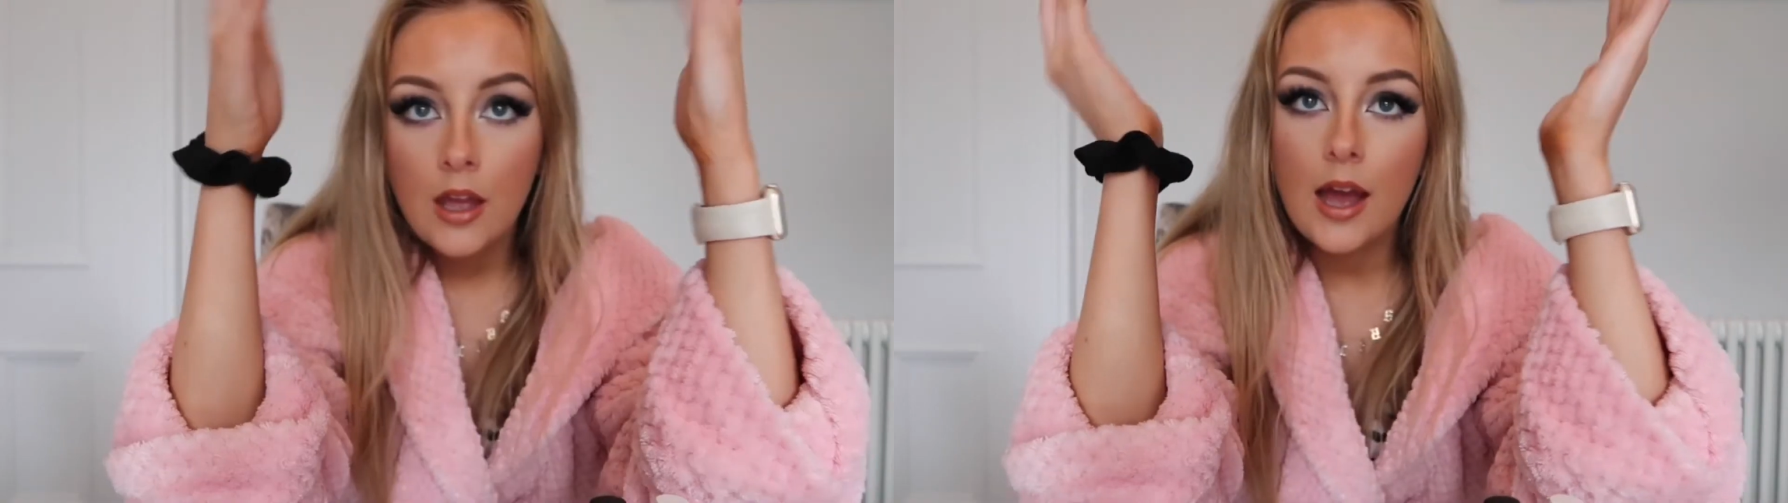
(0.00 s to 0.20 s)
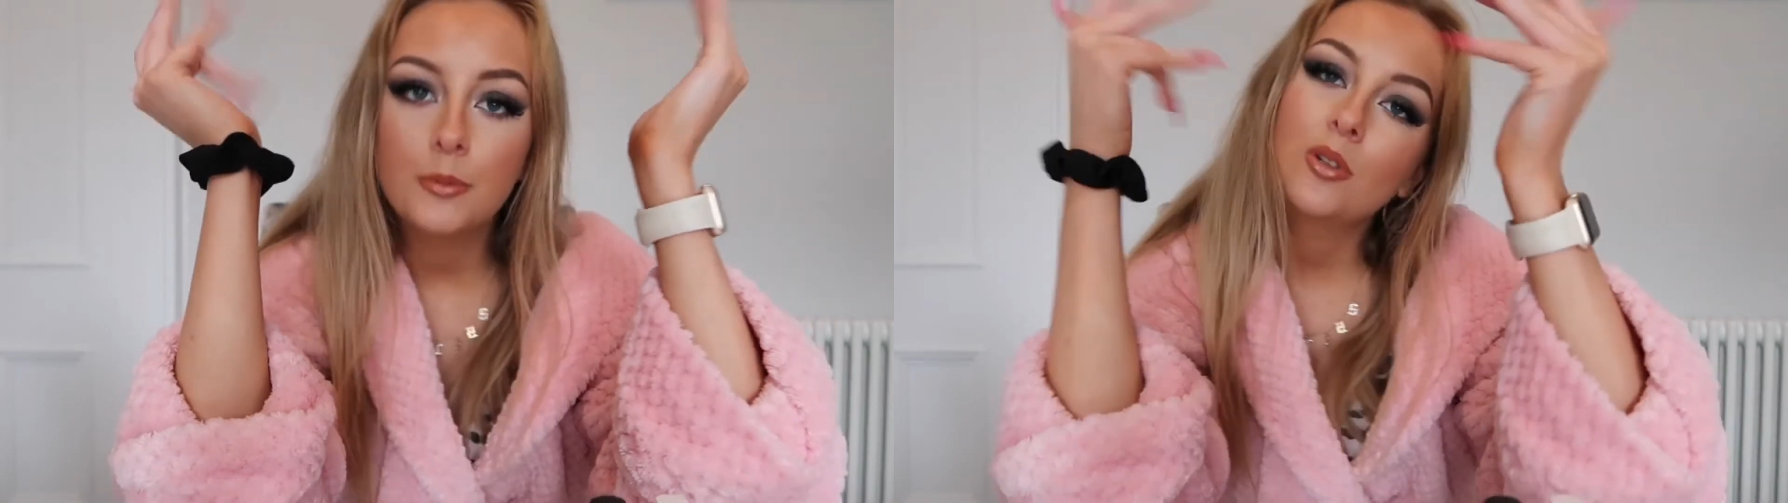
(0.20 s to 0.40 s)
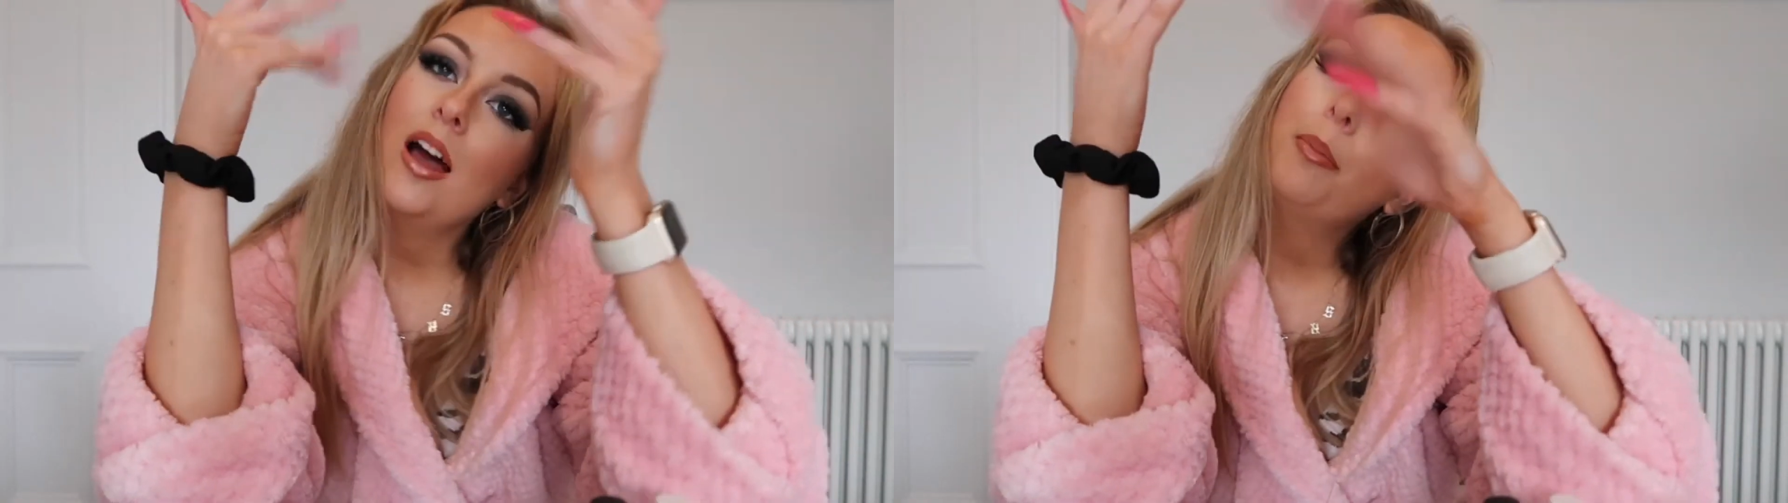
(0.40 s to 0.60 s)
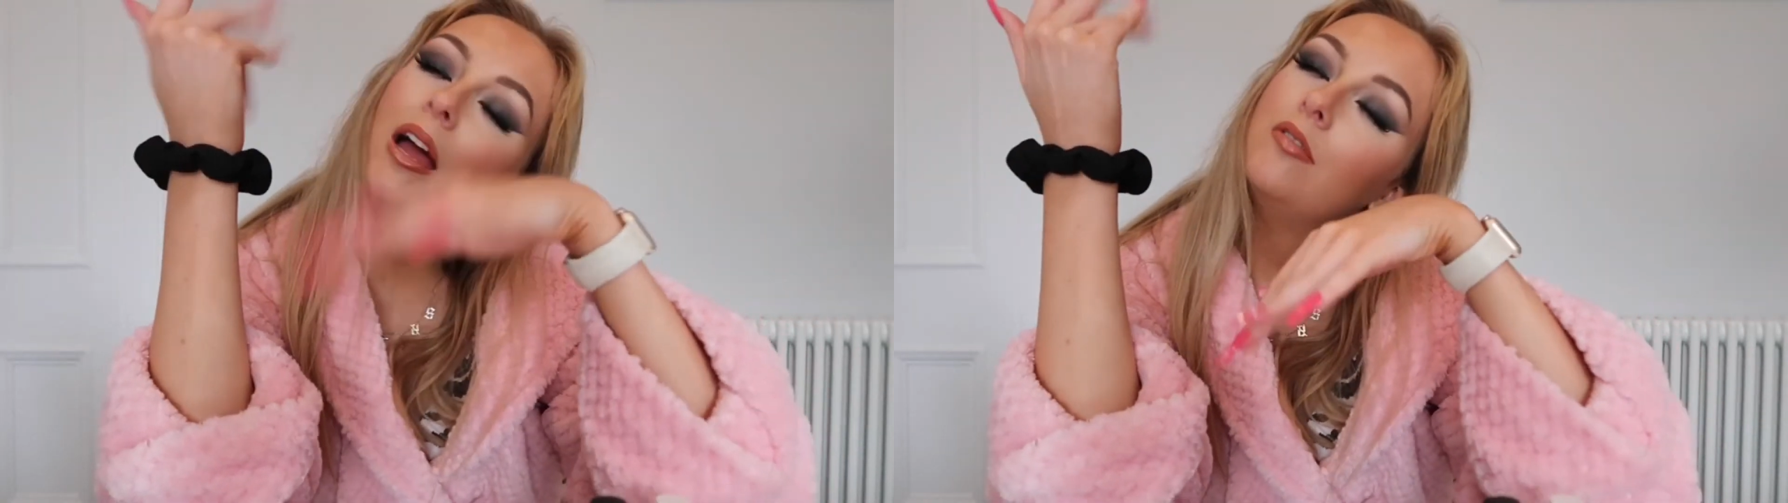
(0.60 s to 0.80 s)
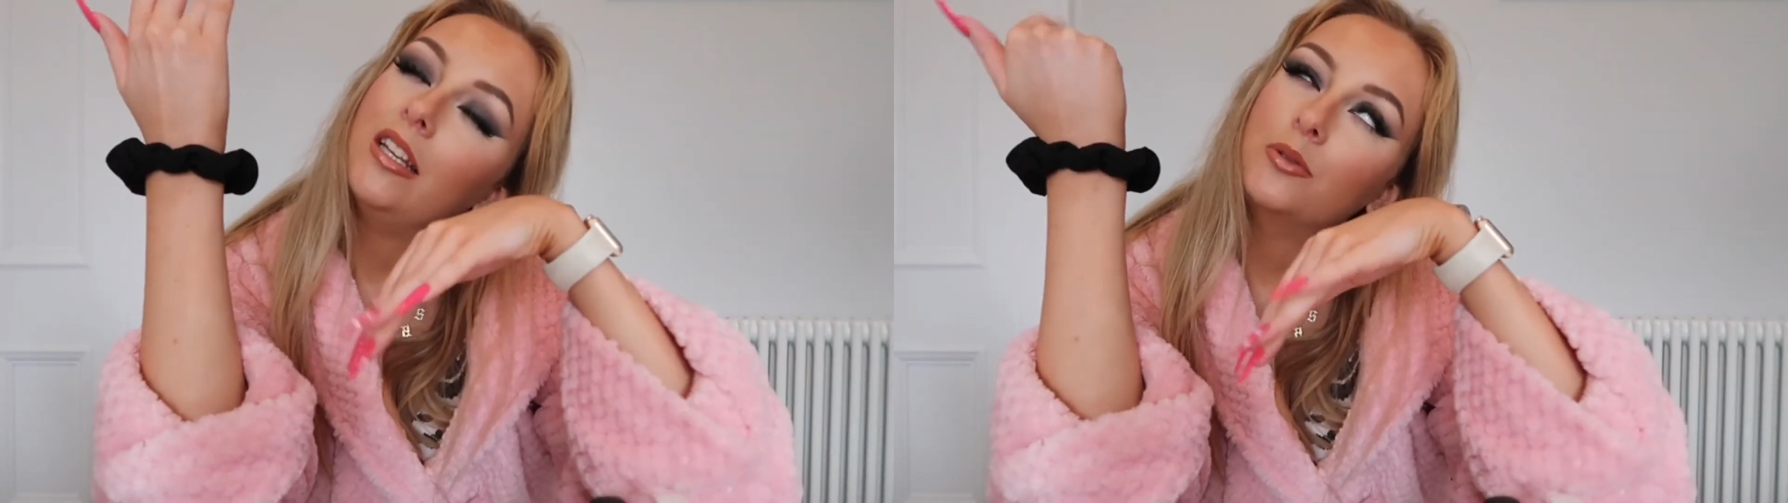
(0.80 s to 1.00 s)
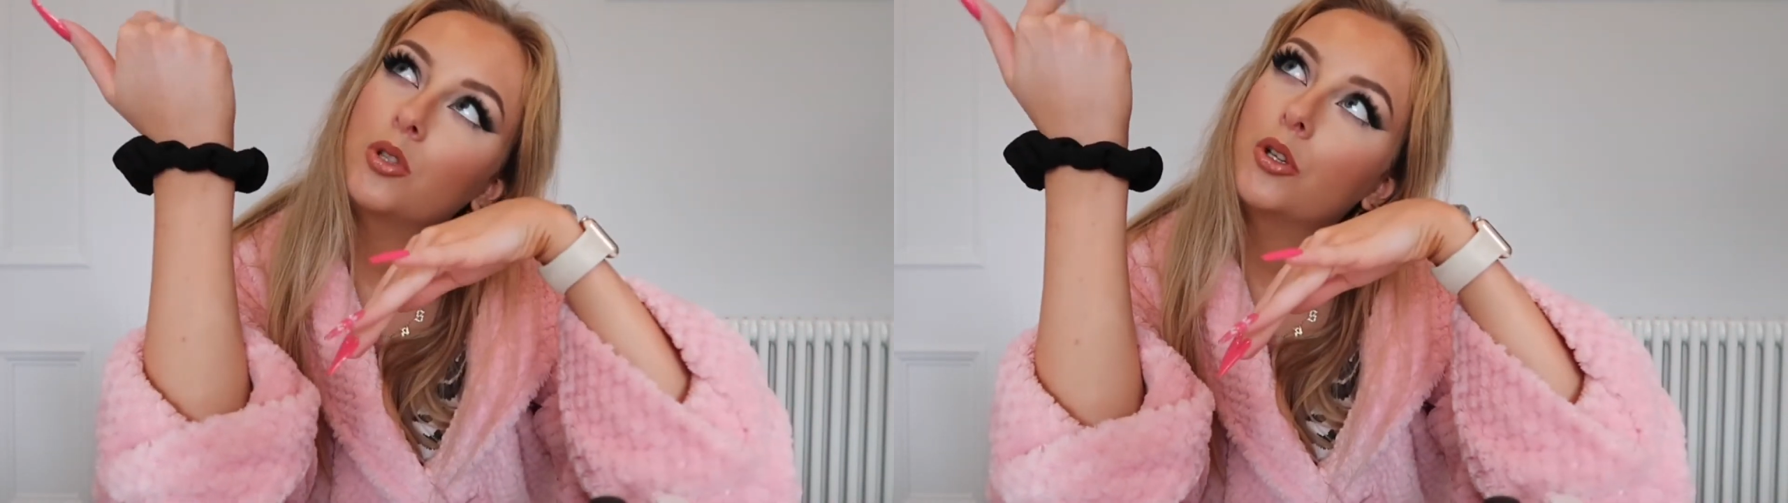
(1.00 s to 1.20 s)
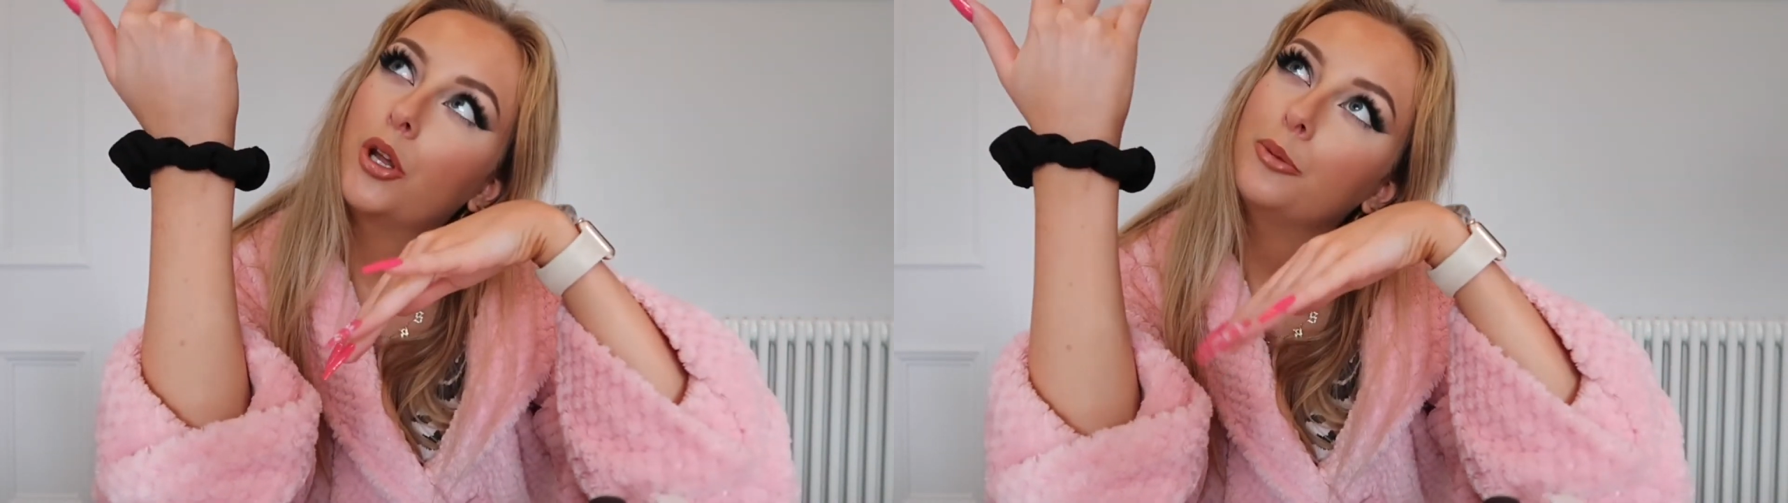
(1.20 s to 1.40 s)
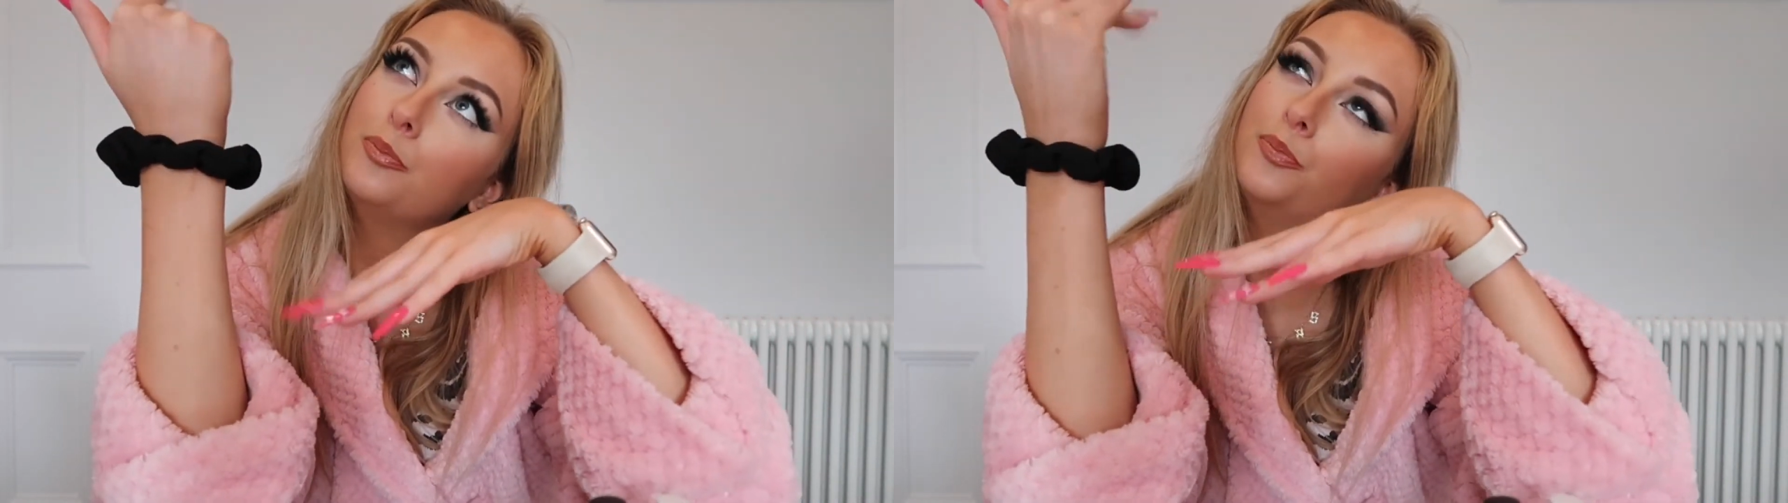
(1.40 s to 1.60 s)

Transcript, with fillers: I'm so happy I have nails on it.